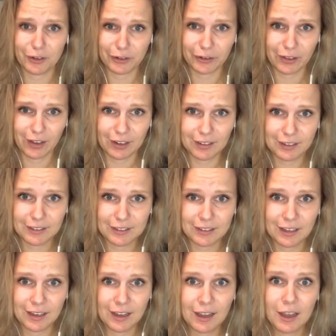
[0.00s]
their clients.
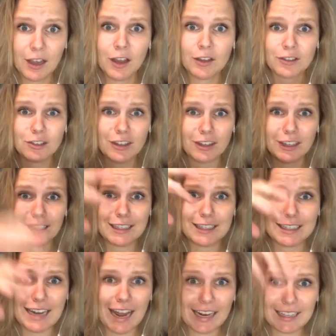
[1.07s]
So then they
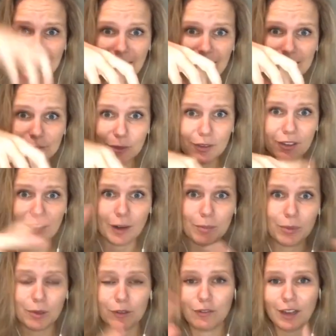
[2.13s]
stack that with a
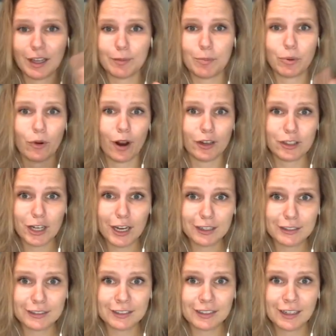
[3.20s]
couple of like
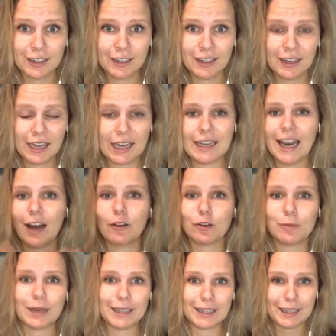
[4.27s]
projects. And now they're
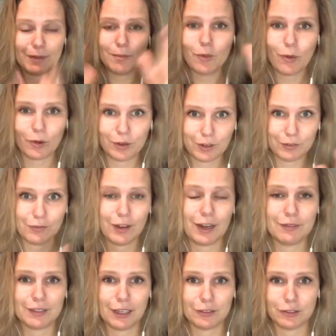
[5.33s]
making more than
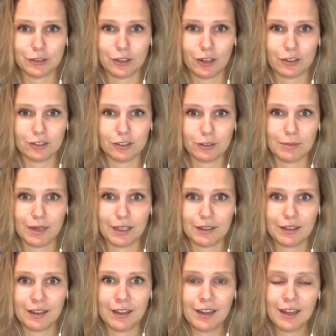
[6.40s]
$5,000 a
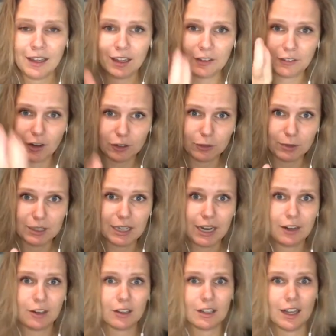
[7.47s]
month. They've got the
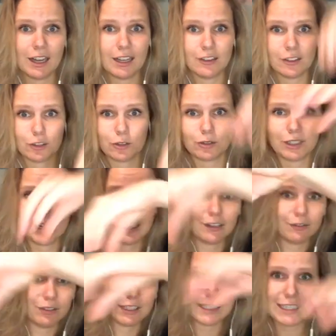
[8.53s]
retainer client. They're
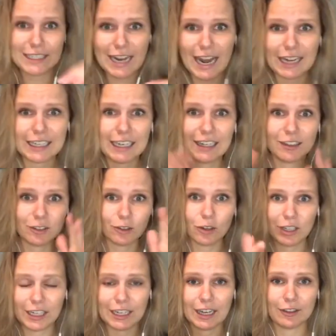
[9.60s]
creatively stacking. They're
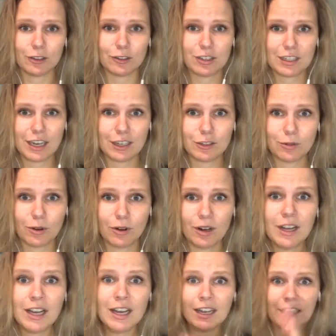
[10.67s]
looking at their schedule.
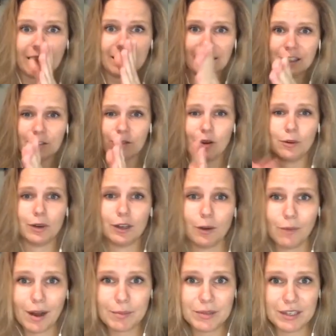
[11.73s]
Can they throw in a
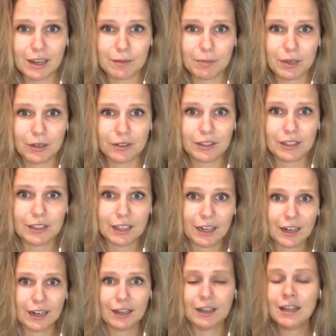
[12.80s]
website build in
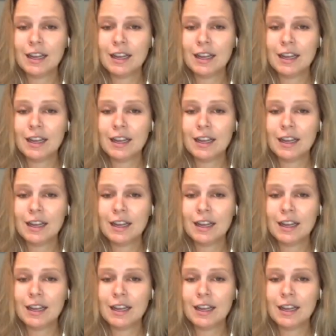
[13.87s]
there?